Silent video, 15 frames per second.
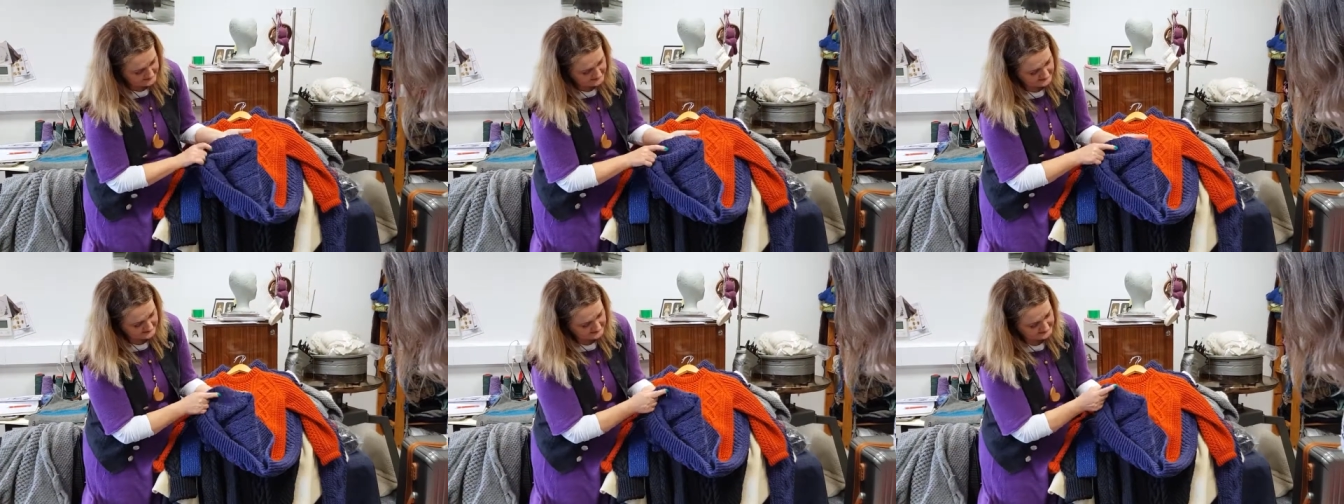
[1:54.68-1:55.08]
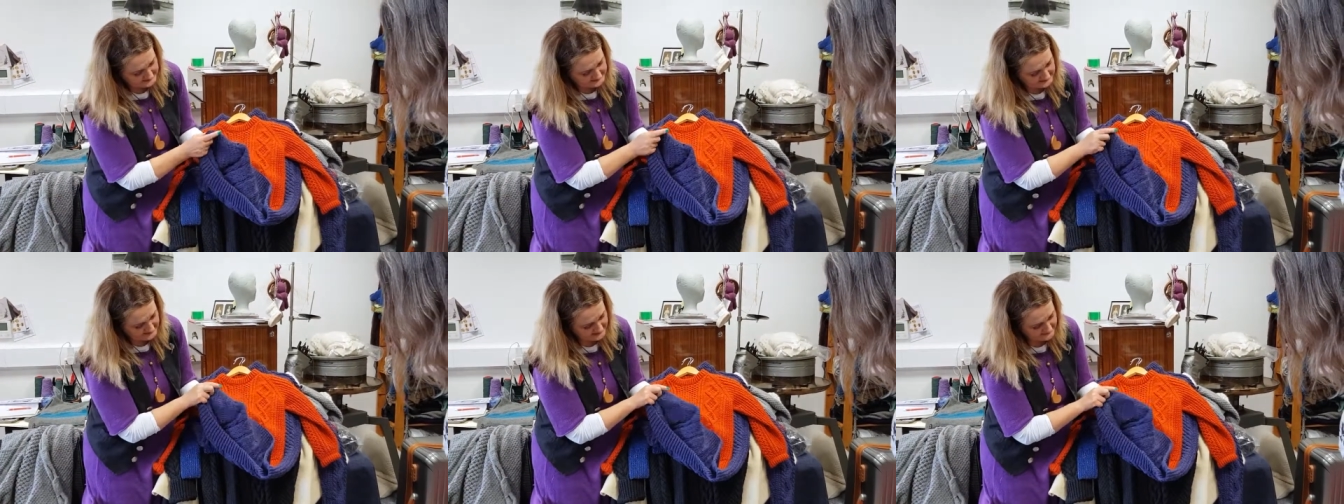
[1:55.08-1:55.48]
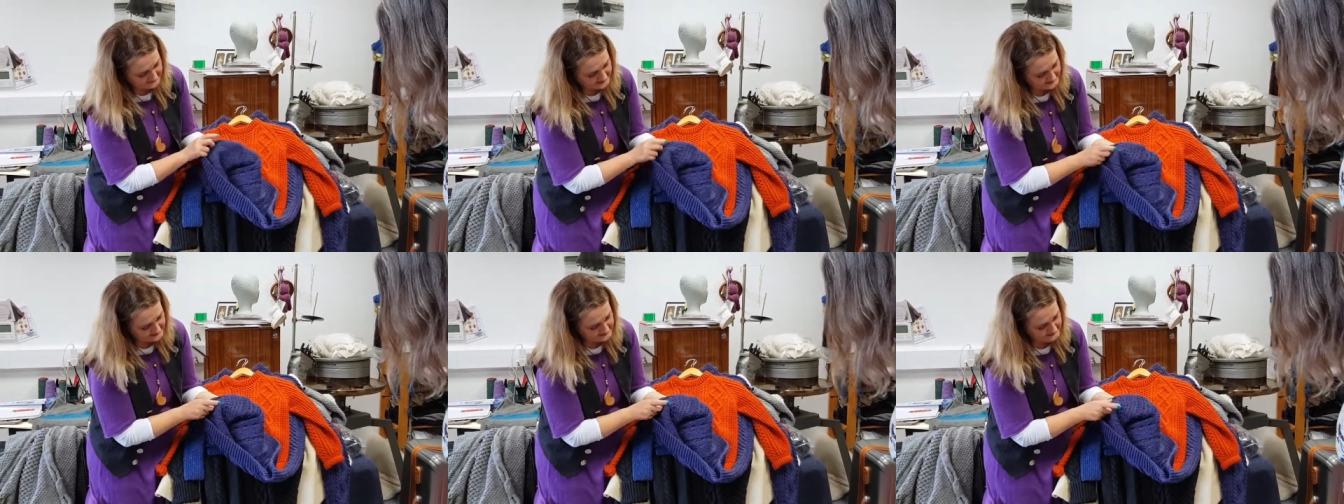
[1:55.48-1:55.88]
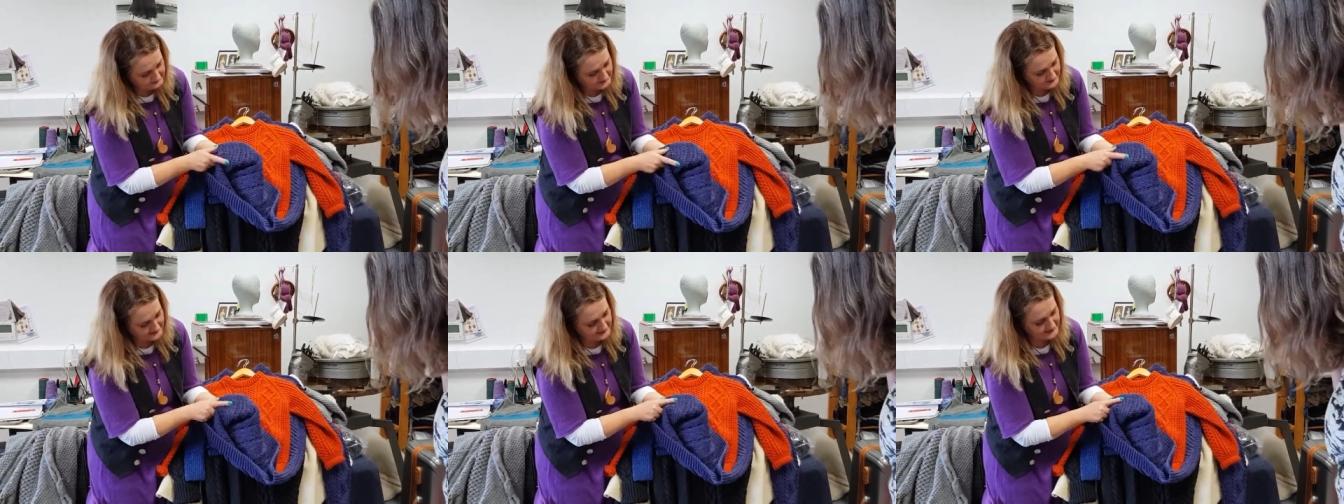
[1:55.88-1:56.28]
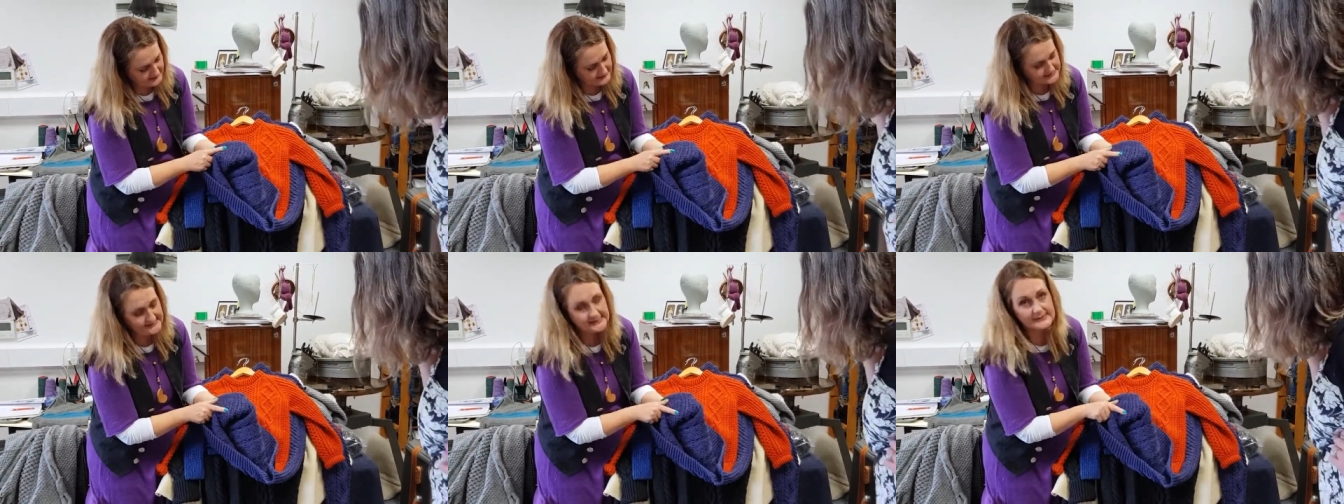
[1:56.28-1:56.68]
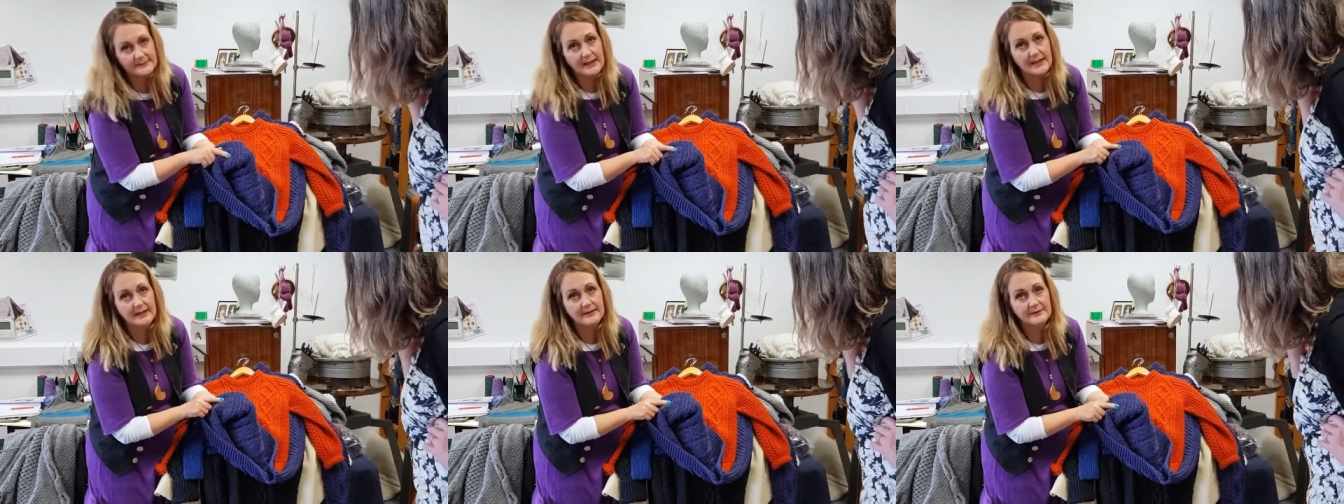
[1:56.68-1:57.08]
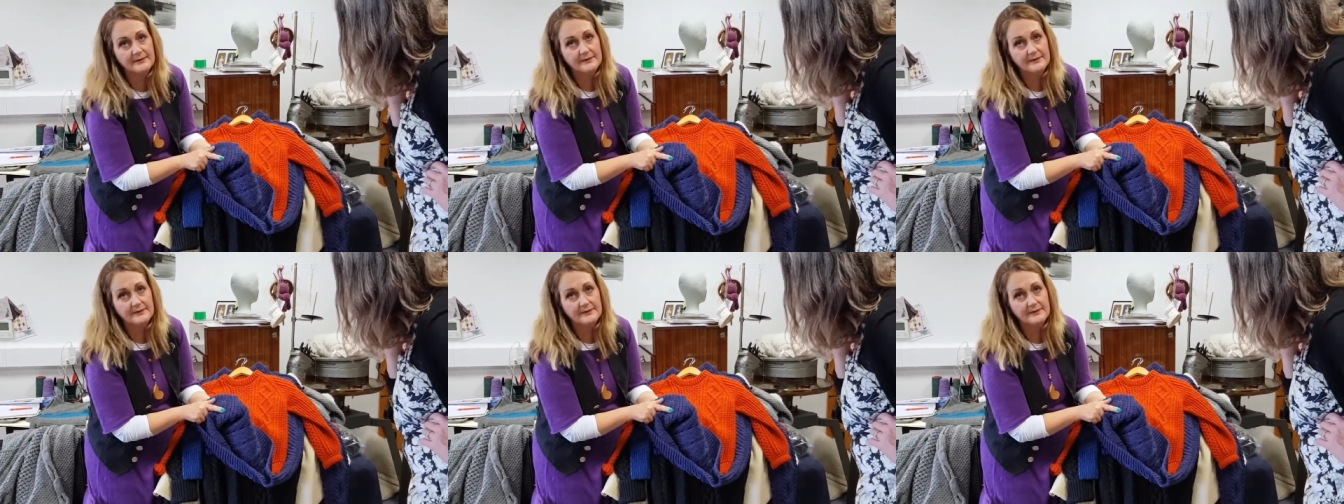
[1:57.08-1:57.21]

The inside of it mm. is really mm. nice mm. as well.